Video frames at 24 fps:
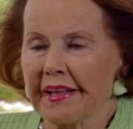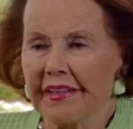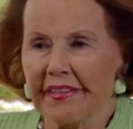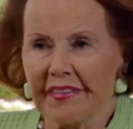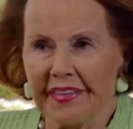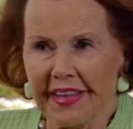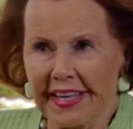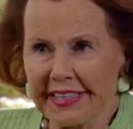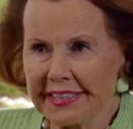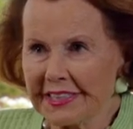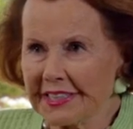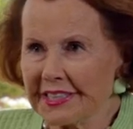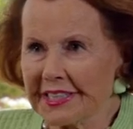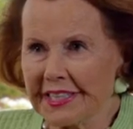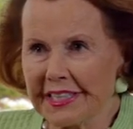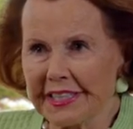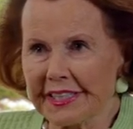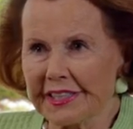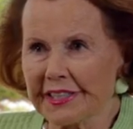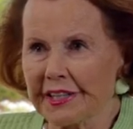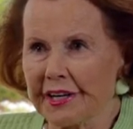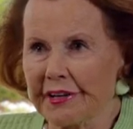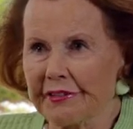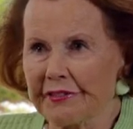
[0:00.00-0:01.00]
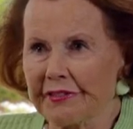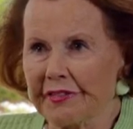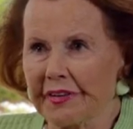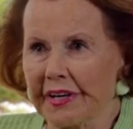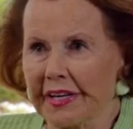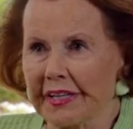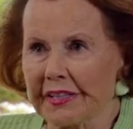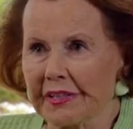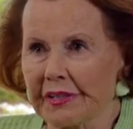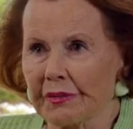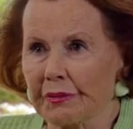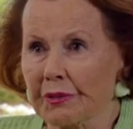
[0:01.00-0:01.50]
That sealed our
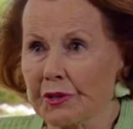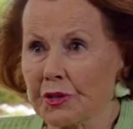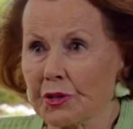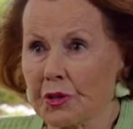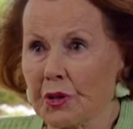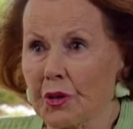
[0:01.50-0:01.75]
fate, which